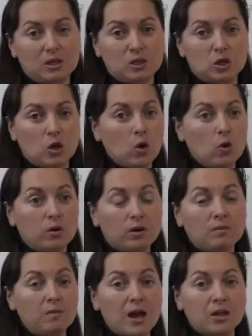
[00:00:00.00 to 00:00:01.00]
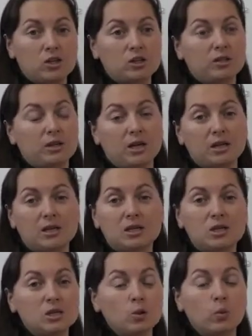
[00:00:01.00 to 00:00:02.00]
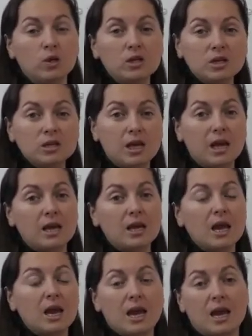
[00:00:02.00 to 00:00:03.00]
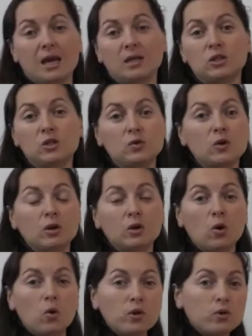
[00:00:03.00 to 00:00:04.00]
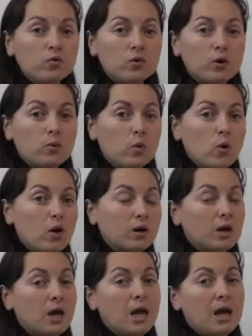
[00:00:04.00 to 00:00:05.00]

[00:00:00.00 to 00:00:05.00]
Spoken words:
So imagine that it is a winter day and you are going for a walk,